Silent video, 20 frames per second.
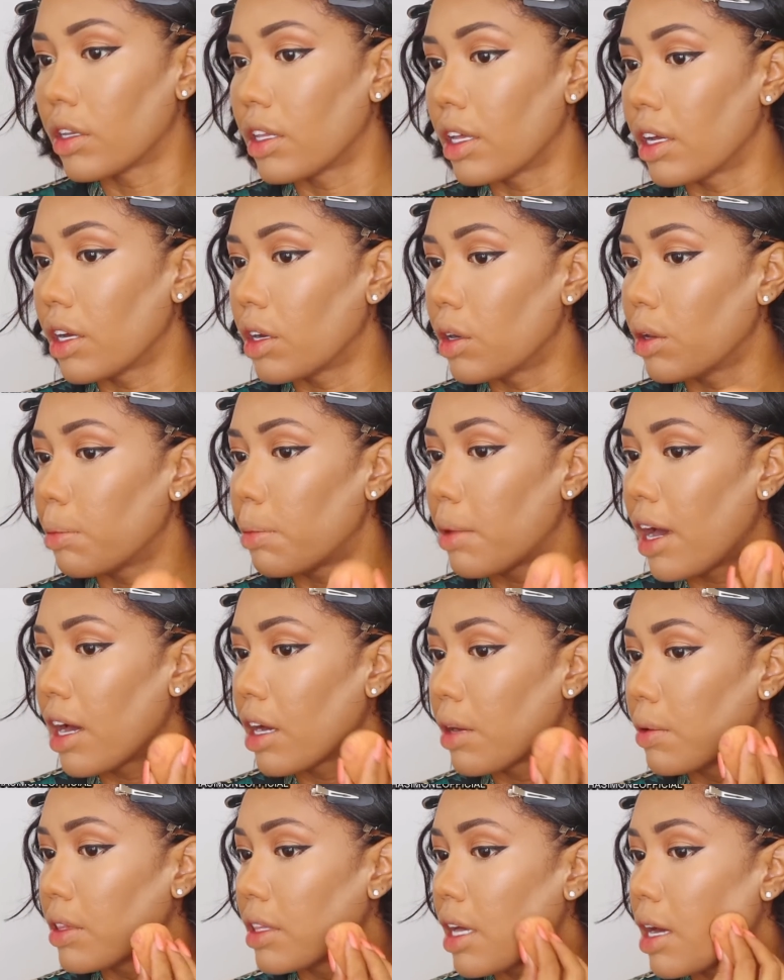Then go
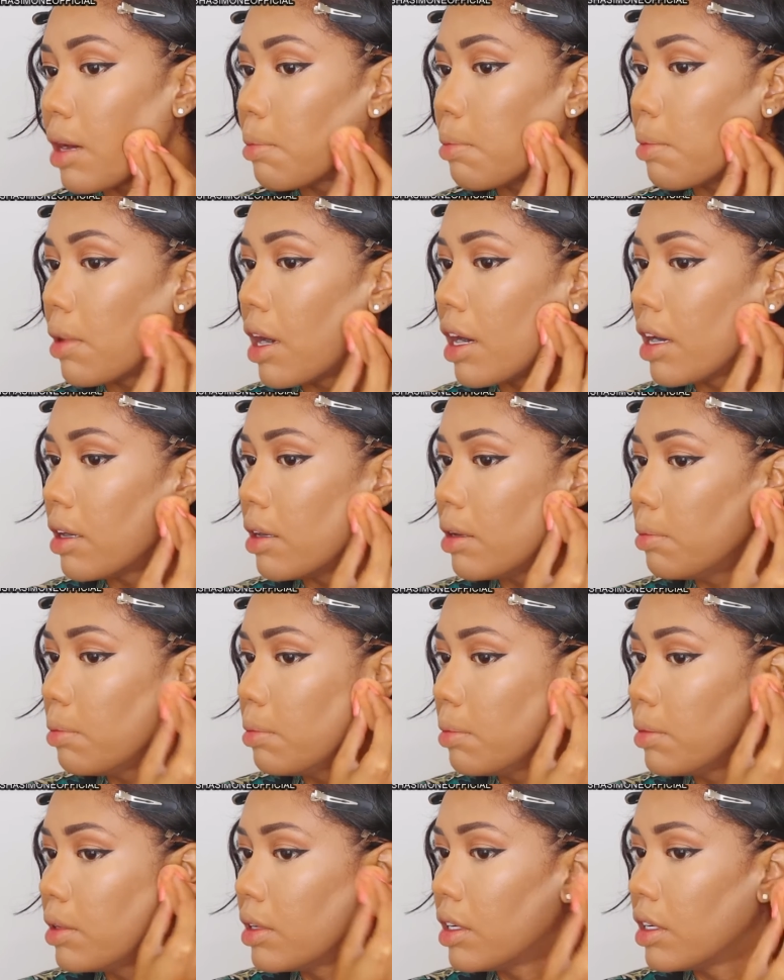back with that
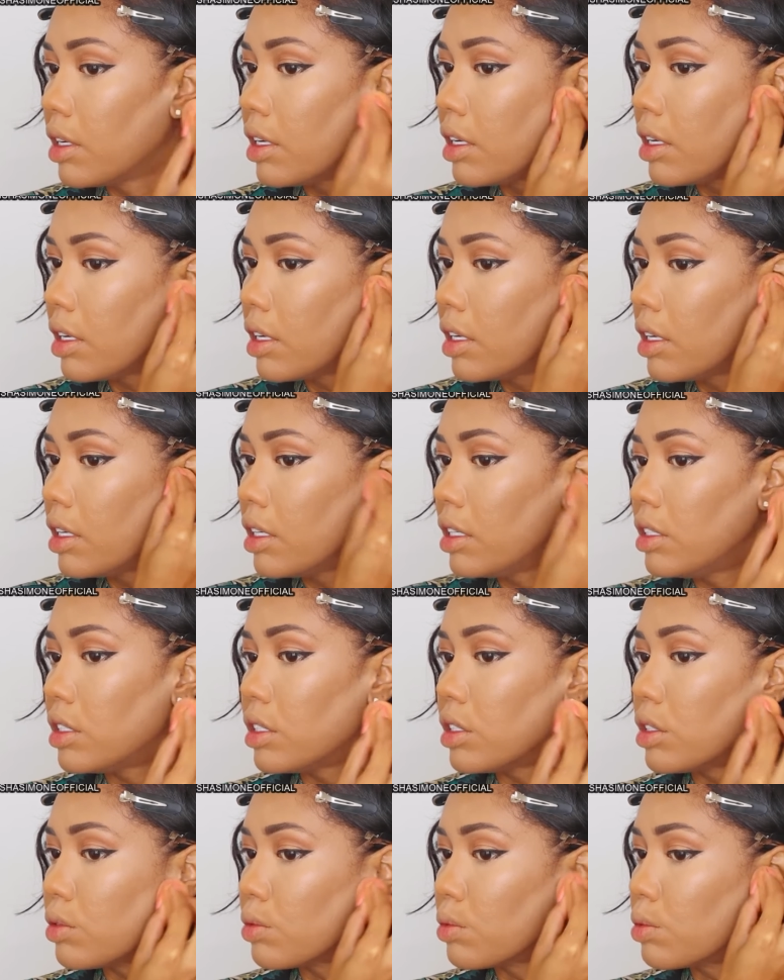bottom.
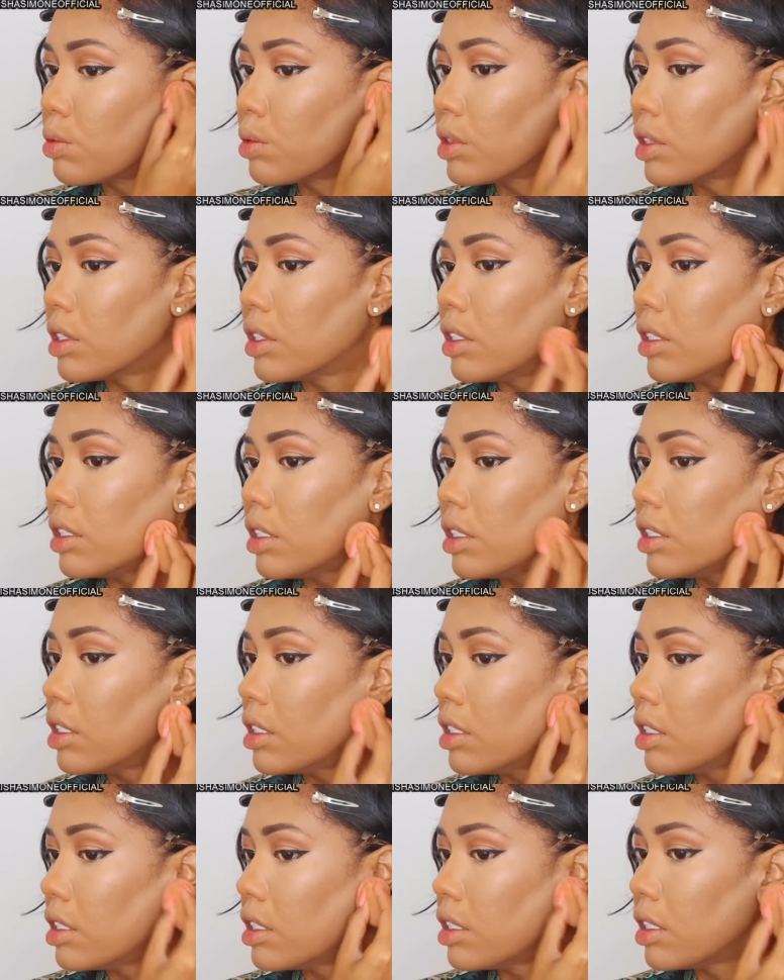Just
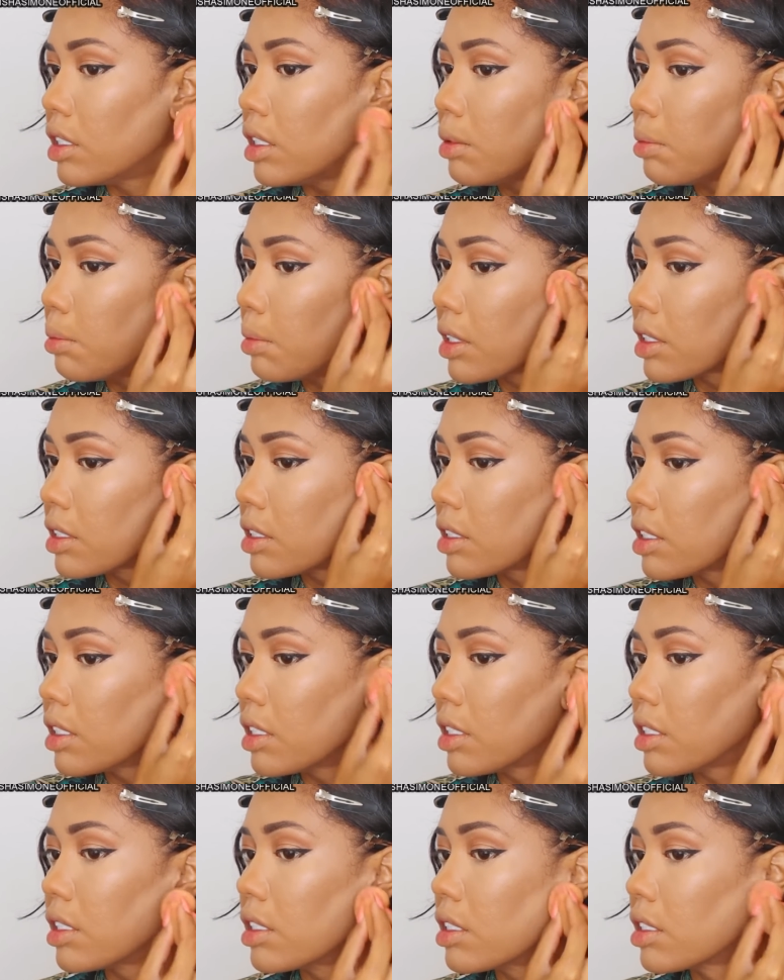really mix
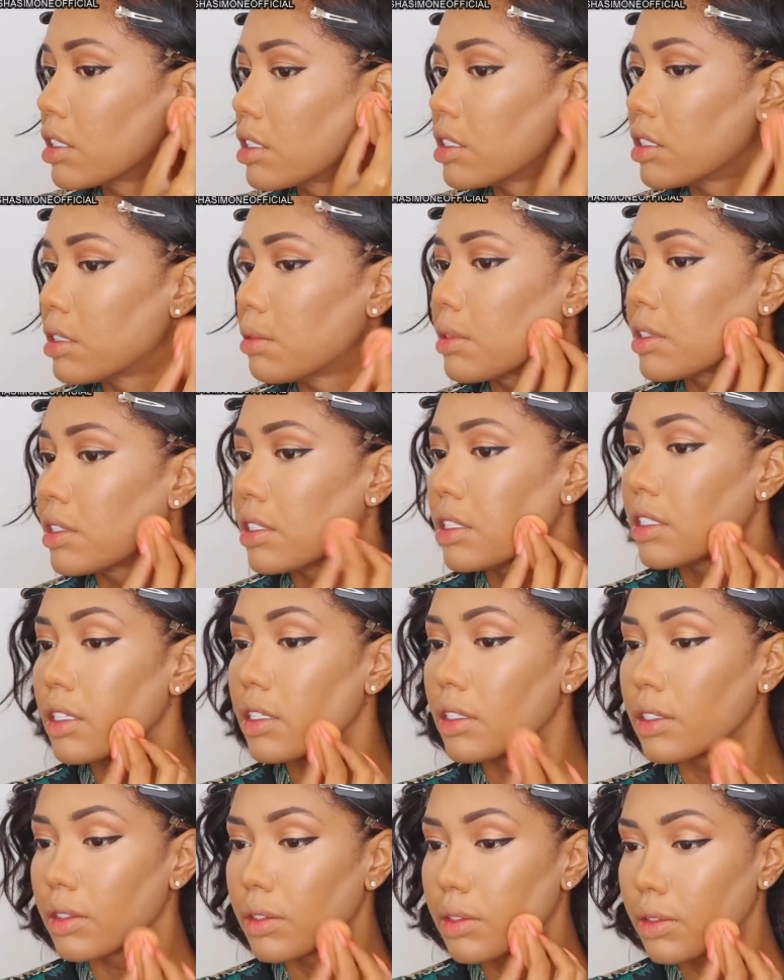it. Just mix it
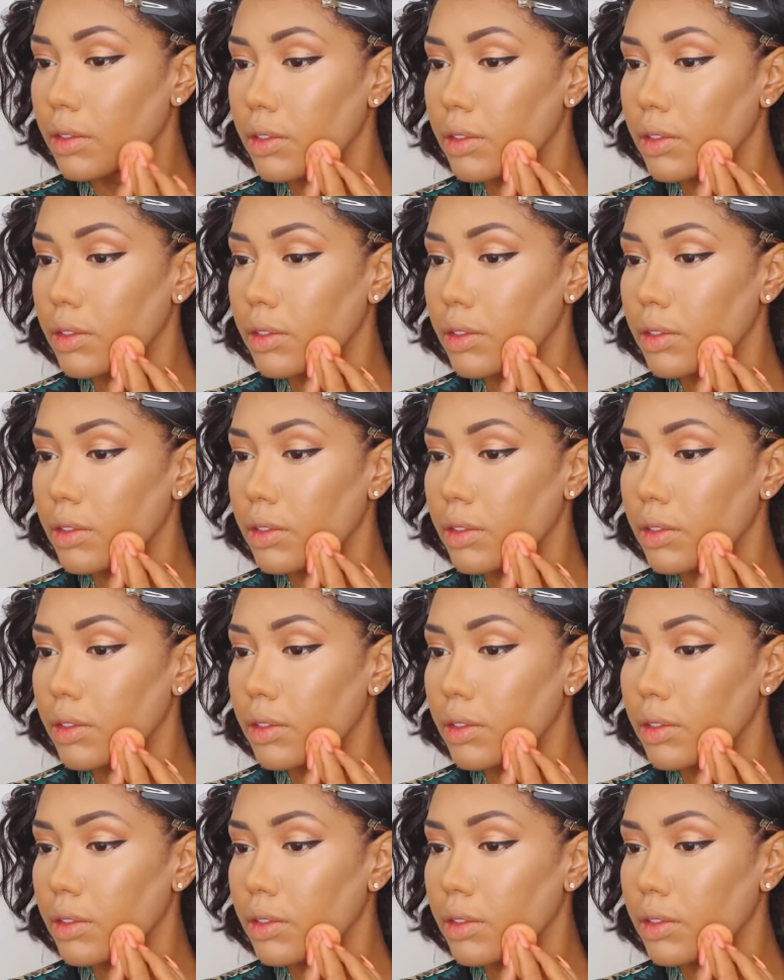in.